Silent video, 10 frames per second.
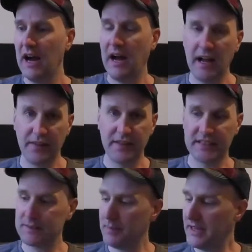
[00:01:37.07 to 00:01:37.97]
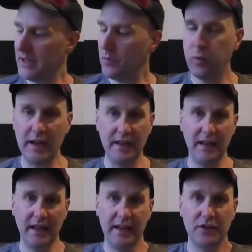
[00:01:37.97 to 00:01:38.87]
and the spinning wheel
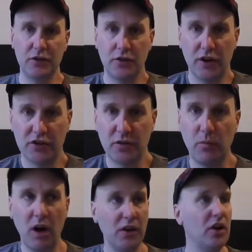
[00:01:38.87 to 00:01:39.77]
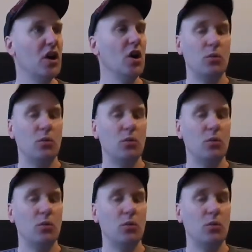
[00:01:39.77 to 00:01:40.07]
in 2001